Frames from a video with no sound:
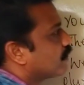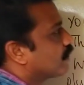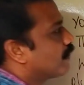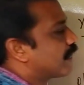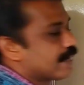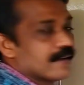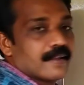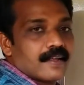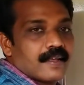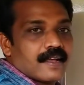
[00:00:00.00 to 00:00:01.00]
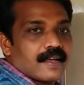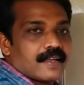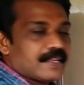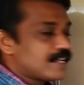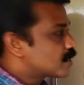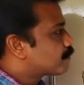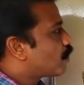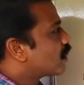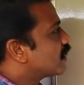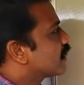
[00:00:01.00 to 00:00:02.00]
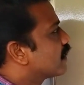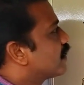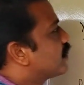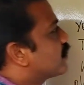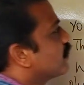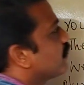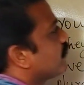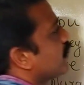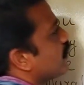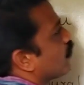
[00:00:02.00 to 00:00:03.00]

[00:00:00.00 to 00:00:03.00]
Okay, in spoken English, we